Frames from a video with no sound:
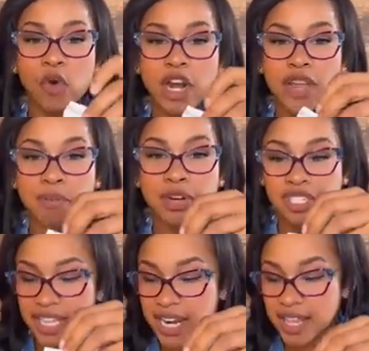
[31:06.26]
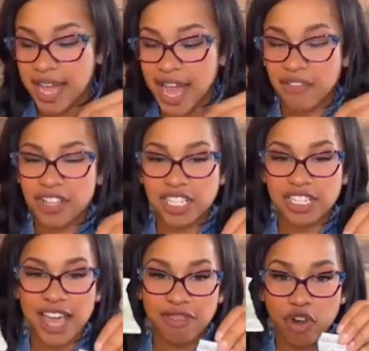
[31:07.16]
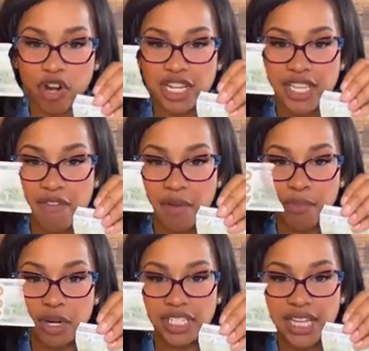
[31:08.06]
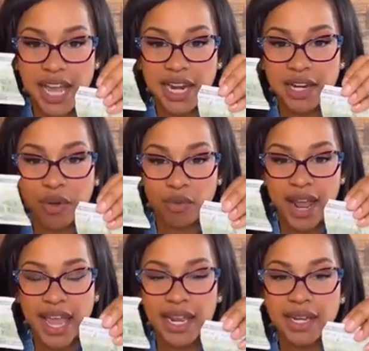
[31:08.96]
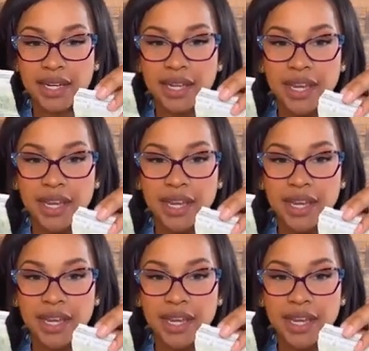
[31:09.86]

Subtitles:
40% of that, this is that 37%, right?